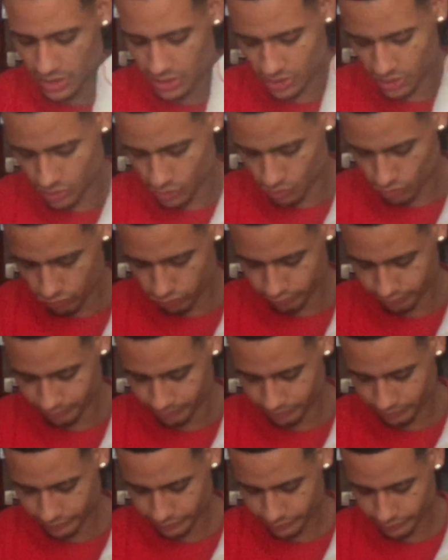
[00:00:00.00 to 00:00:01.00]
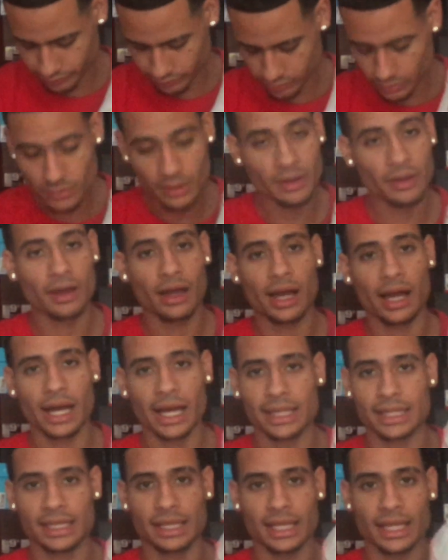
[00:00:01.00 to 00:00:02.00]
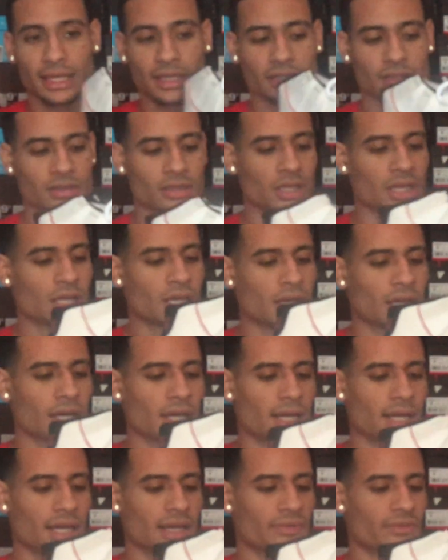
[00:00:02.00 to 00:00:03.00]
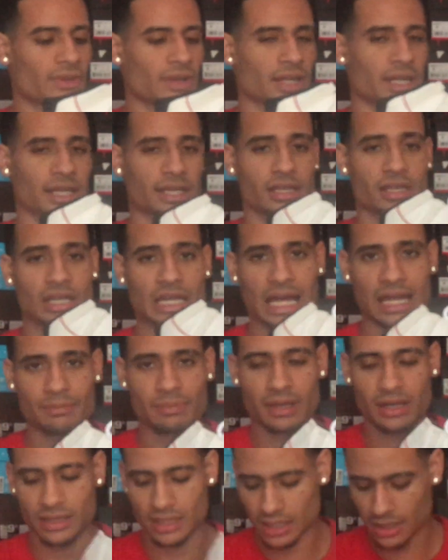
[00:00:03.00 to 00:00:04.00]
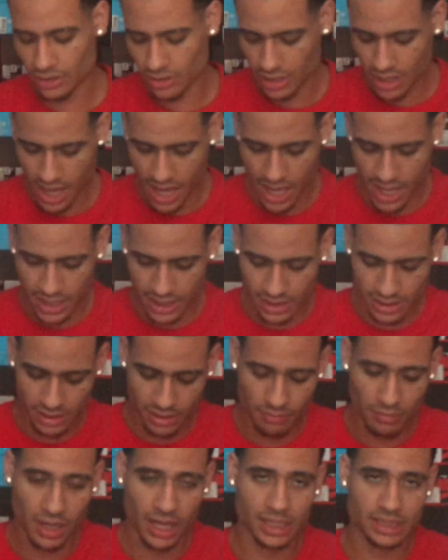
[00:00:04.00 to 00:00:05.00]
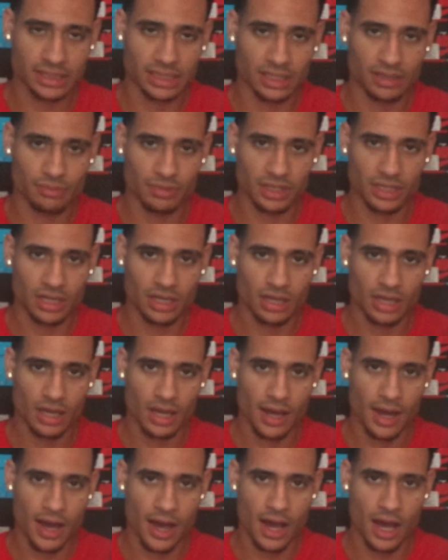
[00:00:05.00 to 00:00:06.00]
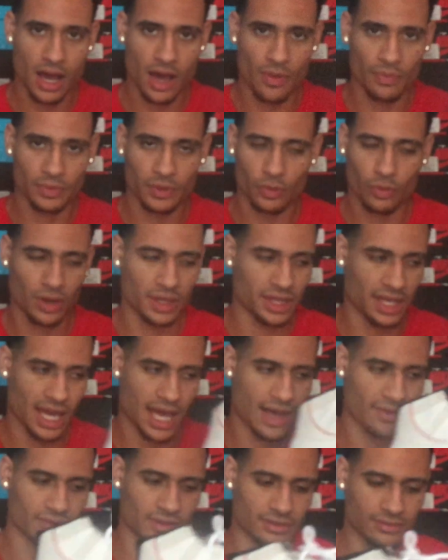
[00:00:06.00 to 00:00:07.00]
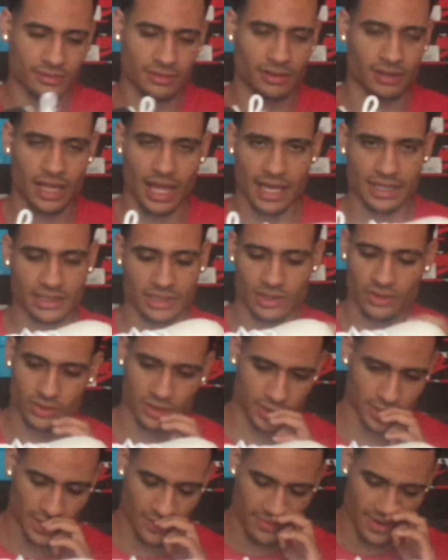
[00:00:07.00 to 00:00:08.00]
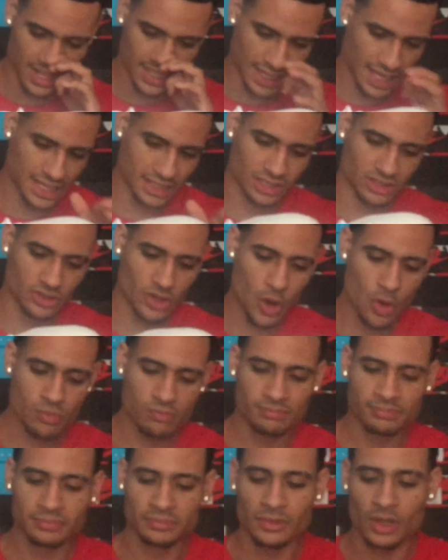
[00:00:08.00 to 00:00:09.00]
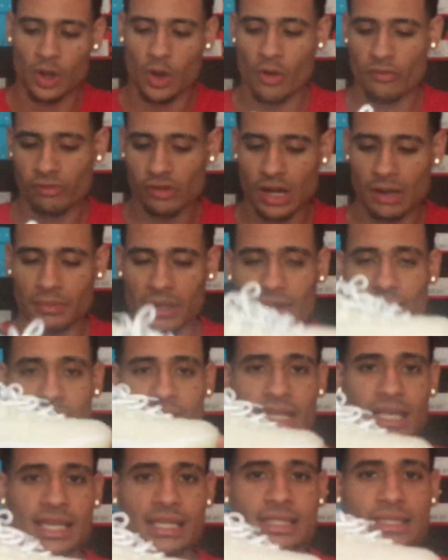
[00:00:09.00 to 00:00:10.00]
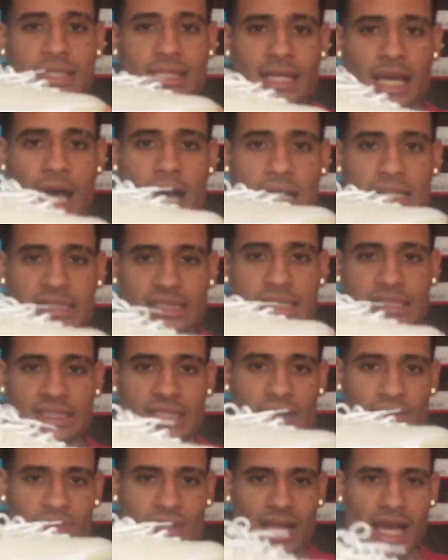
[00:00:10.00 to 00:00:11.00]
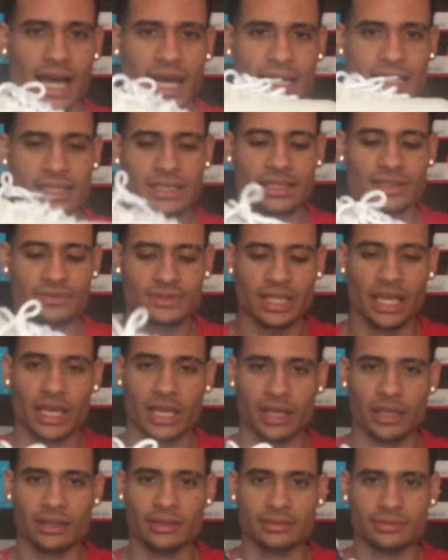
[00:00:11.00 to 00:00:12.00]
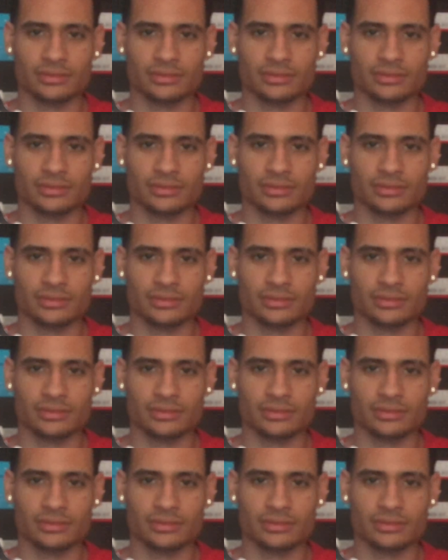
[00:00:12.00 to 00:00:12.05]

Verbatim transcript: the shoe, I didn't like it. I feel like could have happened another, and the box could have been um, the way they have it the last year and stuff like that. So, overall, I'm giving these a 7 out of 10.